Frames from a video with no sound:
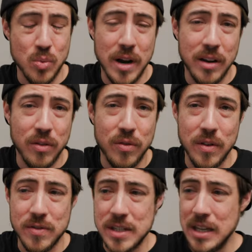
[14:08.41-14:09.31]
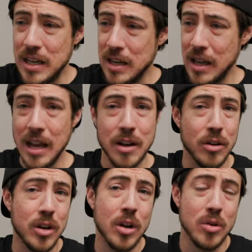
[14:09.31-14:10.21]
wide as 15 and
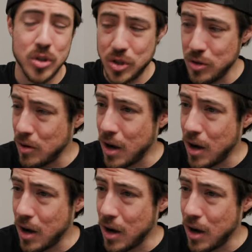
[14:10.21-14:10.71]
you're gonna go shoot